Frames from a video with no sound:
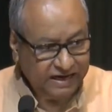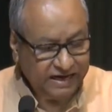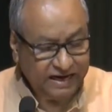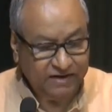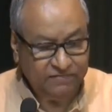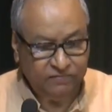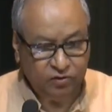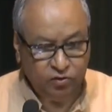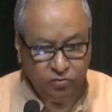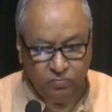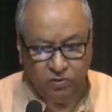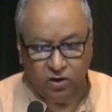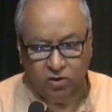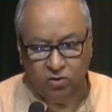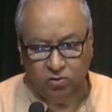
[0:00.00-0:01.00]
If
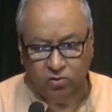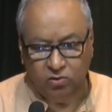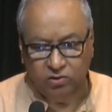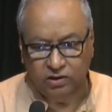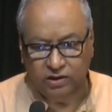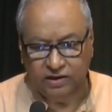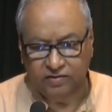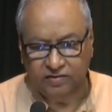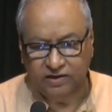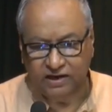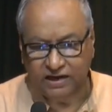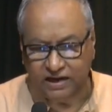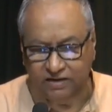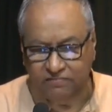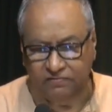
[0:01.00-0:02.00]
tomorrow there's
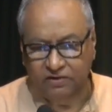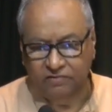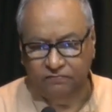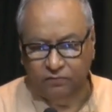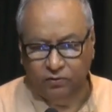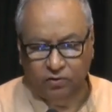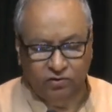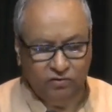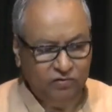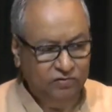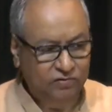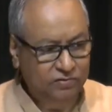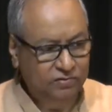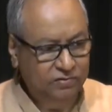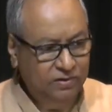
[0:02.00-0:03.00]
an evil
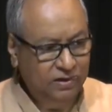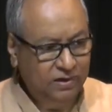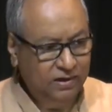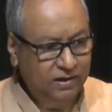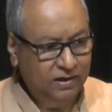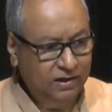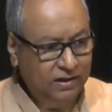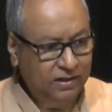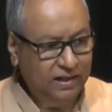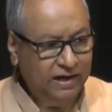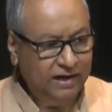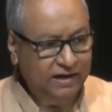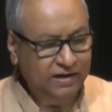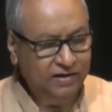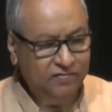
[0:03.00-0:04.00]
force
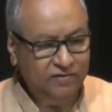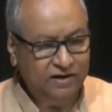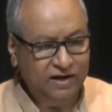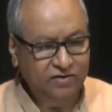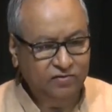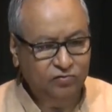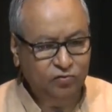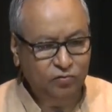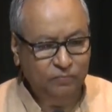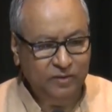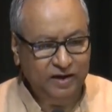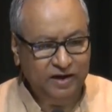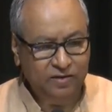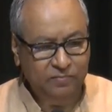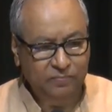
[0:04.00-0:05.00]
that decides to
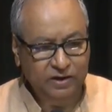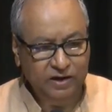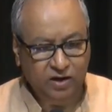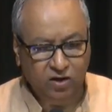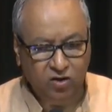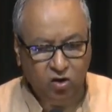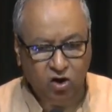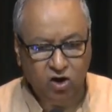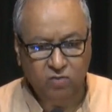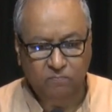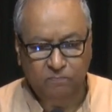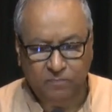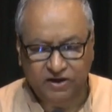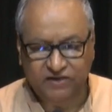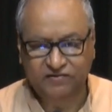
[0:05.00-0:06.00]
make me a
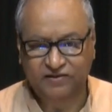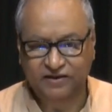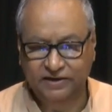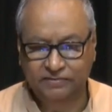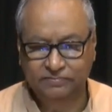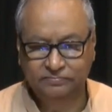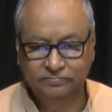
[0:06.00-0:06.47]
non-person,